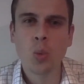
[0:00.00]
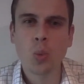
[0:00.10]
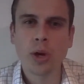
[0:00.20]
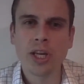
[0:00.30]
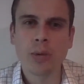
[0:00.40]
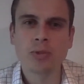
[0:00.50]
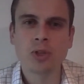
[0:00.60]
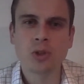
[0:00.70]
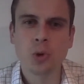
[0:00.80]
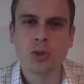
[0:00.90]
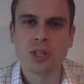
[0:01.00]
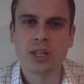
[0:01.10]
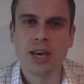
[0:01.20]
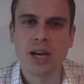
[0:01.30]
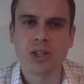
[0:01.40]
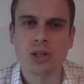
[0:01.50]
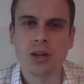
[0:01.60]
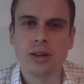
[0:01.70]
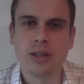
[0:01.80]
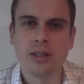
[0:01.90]
When it comes to sourcing cash
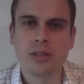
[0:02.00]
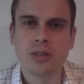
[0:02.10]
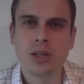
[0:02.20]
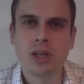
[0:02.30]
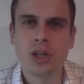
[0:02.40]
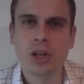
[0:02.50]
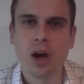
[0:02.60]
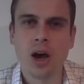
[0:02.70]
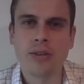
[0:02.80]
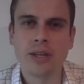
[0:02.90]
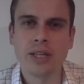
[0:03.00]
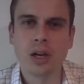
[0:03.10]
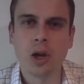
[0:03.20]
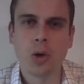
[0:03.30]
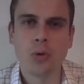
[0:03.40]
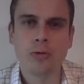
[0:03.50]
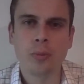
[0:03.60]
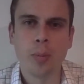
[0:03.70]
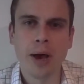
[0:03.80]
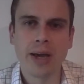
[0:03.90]
like this, you'll either need a loan from
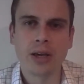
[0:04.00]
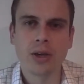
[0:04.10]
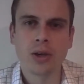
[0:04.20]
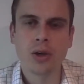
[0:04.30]
a bank,